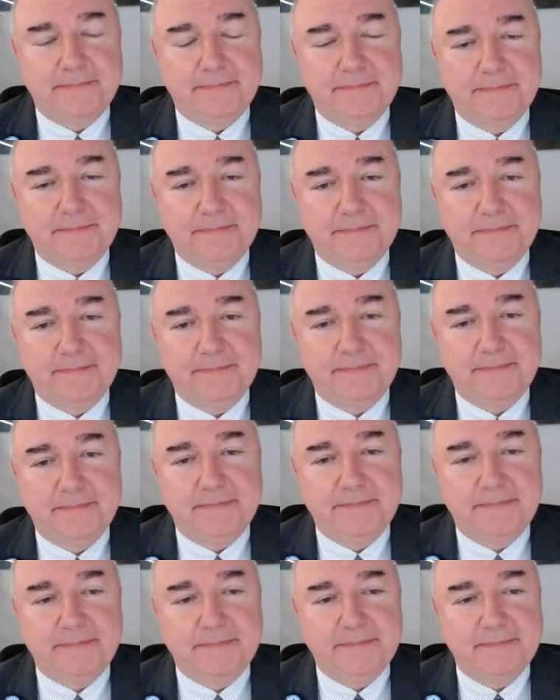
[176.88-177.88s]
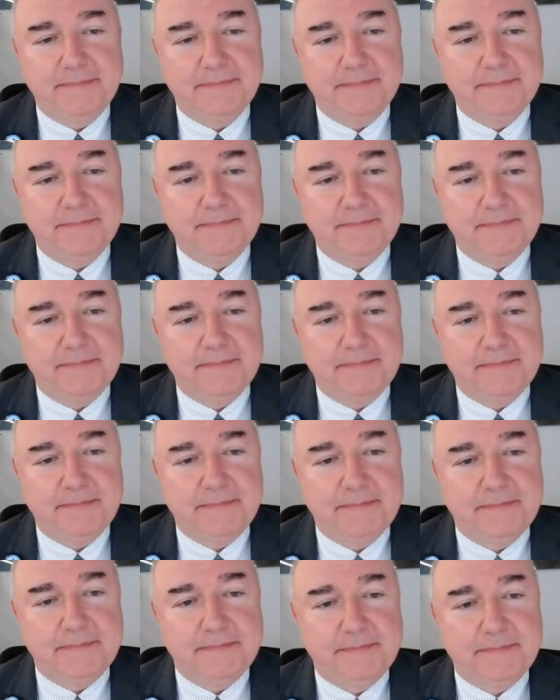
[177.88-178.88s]

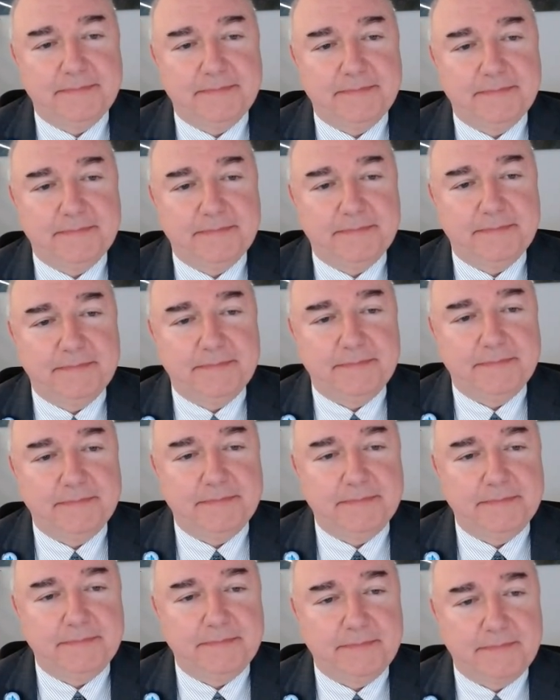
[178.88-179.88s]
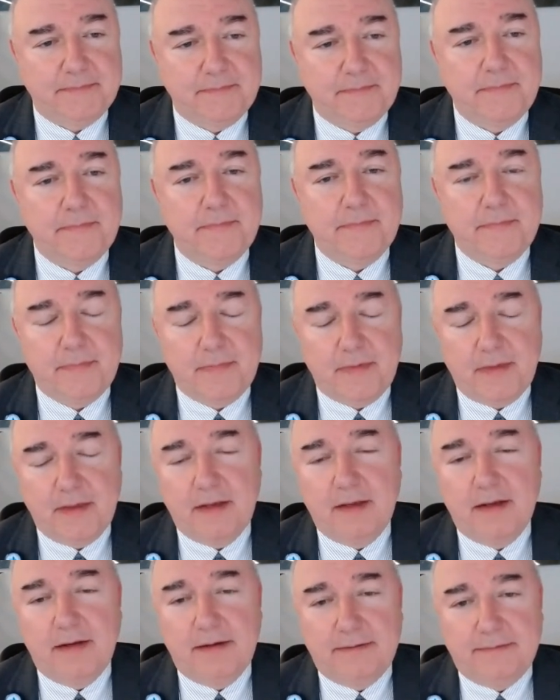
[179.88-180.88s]

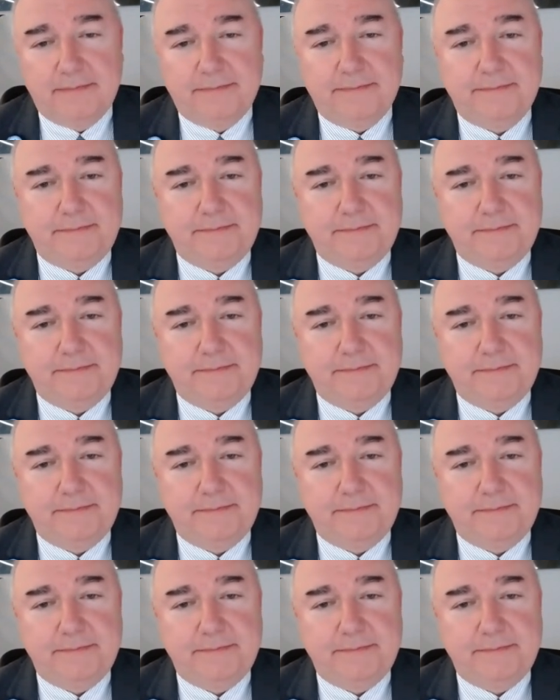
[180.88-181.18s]
No words are spoken by the person on screen.